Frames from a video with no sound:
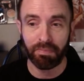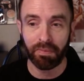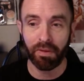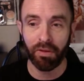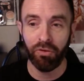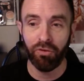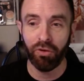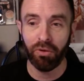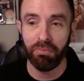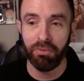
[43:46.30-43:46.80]

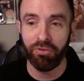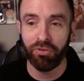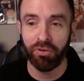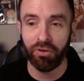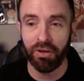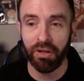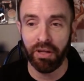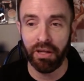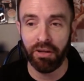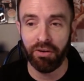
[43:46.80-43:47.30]
So be sure
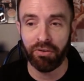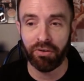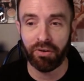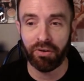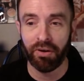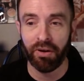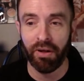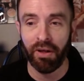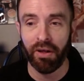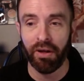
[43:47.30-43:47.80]
to
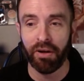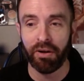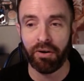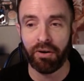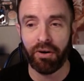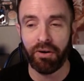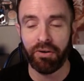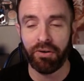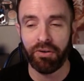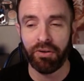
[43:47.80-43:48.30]
enter.
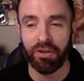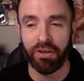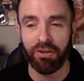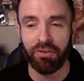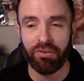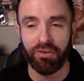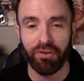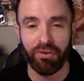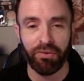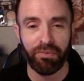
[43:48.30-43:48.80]
Carter did it
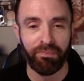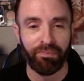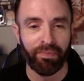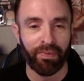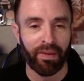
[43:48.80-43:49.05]
too.